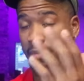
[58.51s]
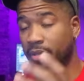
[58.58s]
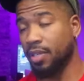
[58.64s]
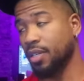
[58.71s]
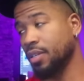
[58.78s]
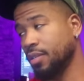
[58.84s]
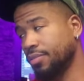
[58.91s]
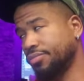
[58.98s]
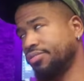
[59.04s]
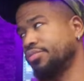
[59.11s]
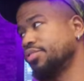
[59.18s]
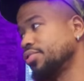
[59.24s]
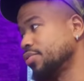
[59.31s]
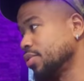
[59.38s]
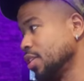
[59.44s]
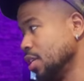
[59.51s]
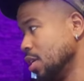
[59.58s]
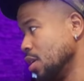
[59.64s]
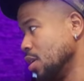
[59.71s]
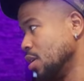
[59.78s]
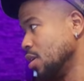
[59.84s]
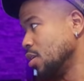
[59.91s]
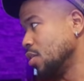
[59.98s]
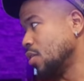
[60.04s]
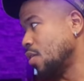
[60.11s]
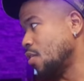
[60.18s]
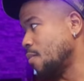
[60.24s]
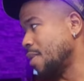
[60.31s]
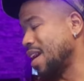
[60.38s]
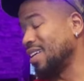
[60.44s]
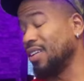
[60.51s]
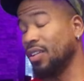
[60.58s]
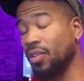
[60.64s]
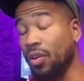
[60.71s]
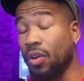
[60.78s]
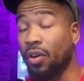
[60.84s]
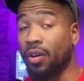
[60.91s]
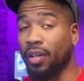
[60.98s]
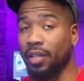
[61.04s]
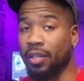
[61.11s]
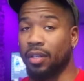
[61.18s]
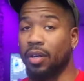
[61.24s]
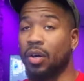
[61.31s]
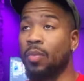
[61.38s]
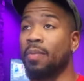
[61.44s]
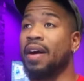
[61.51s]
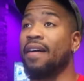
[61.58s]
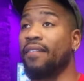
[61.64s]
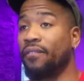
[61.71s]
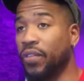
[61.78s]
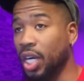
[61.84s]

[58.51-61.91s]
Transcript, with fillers: bruh. Oh my lord, oh my